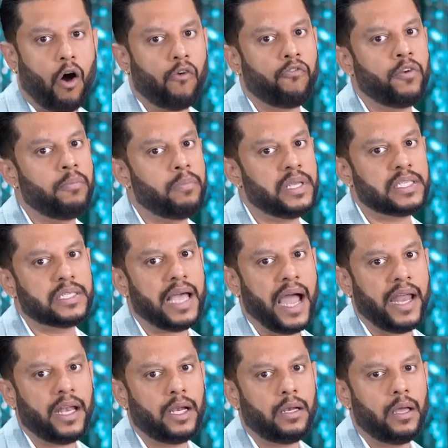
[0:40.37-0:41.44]
often
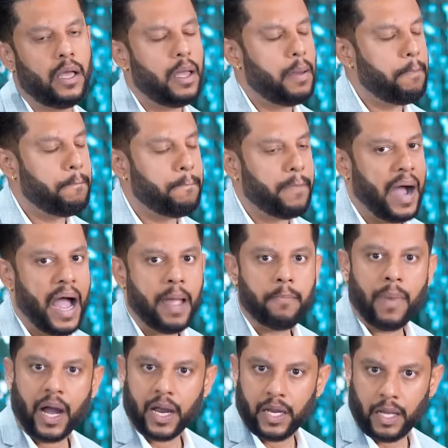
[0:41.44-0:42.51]
misguided by
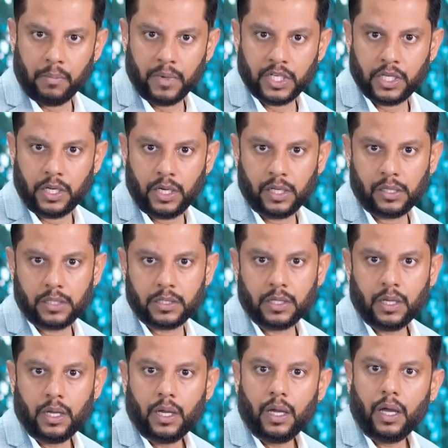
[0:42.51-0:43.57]
marketing materials,
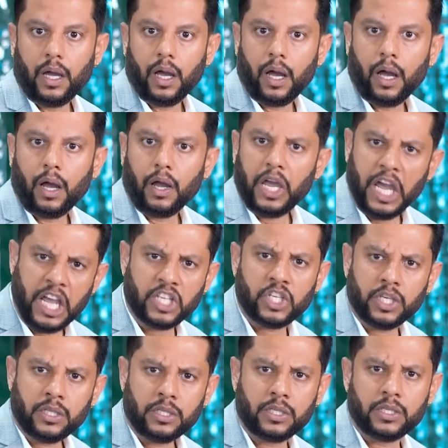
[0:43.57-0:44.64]

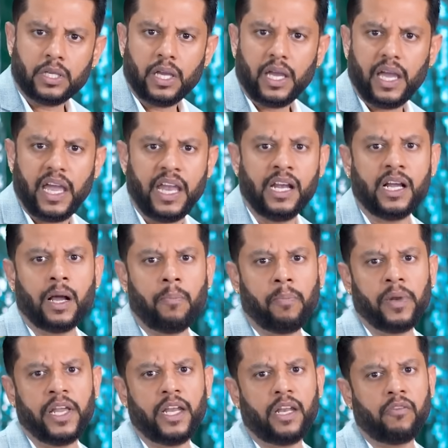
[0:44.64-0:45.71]
agents,
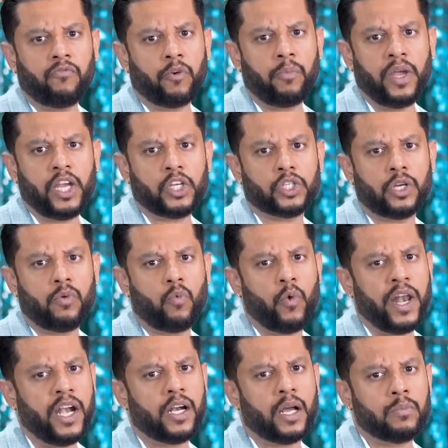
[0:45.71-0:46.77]
incomplete information
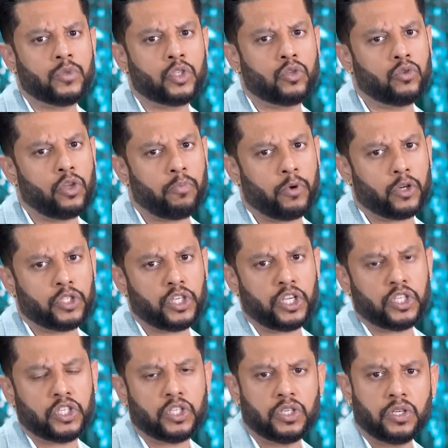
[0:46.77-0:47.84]
when it comes to the
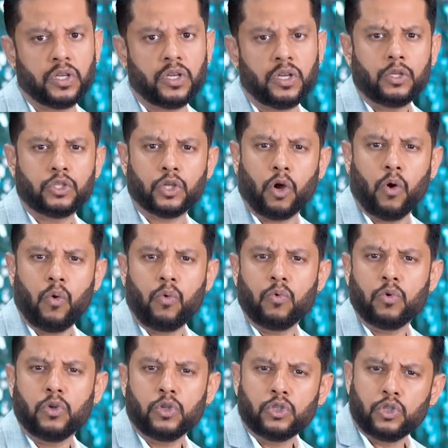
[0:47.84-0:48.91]
process. So
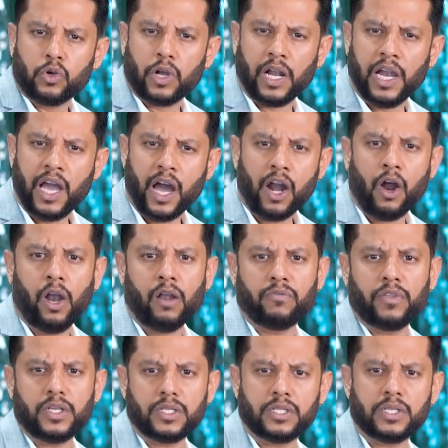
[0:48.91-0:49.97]
to clear all
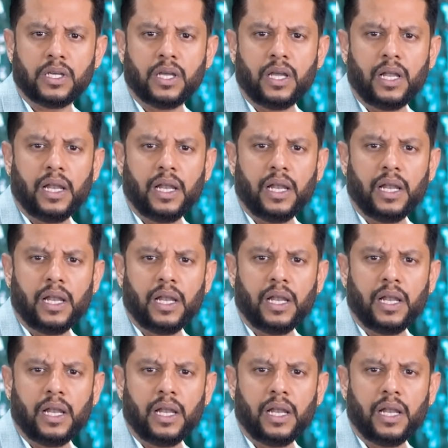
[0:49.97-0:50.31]
of this,